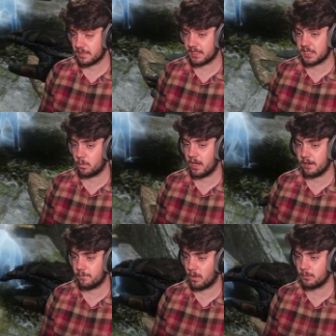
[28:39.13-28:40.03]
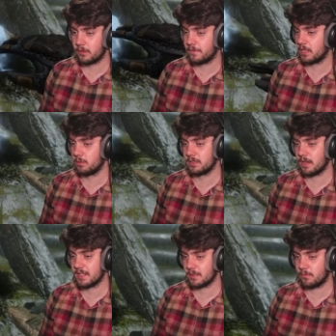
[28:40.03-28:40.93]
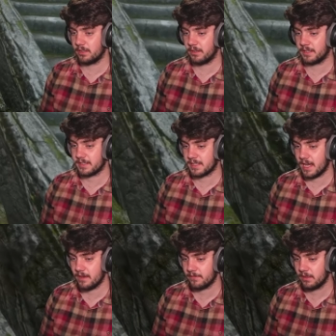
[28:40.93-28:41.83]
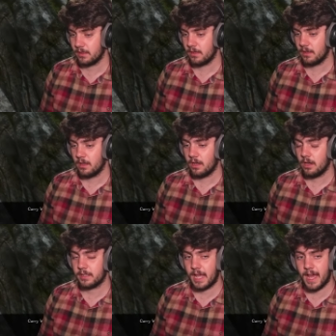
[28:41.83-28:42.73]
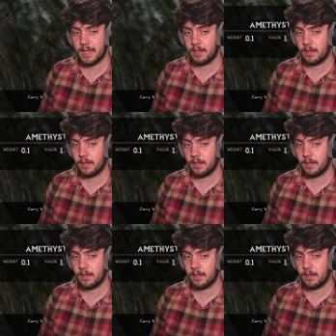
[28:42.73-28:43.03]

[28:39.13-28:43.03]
I swear, if one more follower dies, I'm reloading a save. Okay.